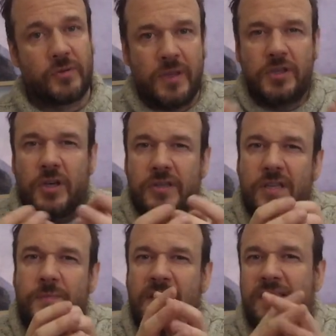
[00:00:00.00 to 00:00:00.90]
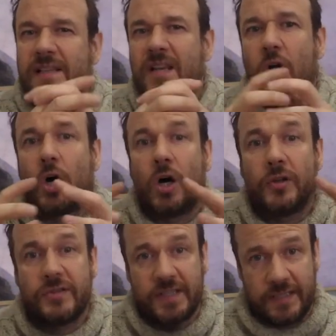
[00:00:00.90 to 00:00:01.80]
So the just is basically
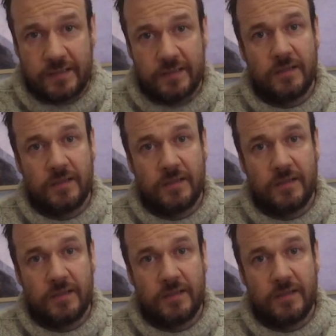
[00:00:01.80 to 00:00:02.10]
haunting